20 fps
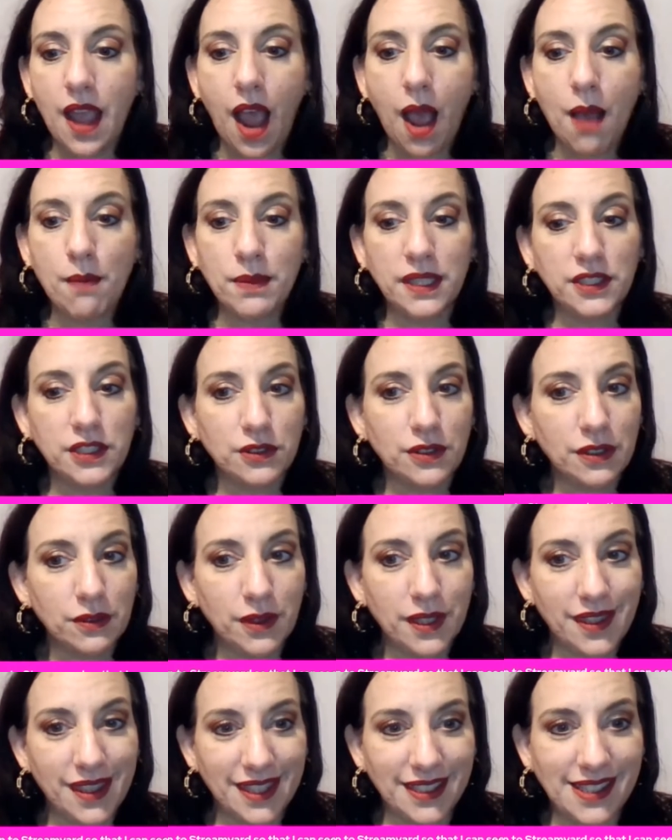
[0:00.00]
I'm going to do it
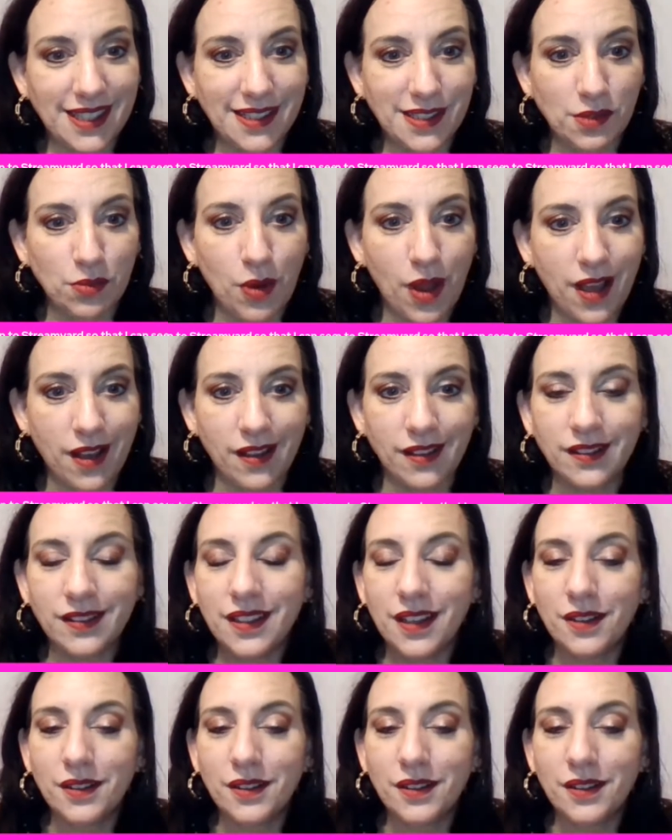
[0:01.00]
with this as well.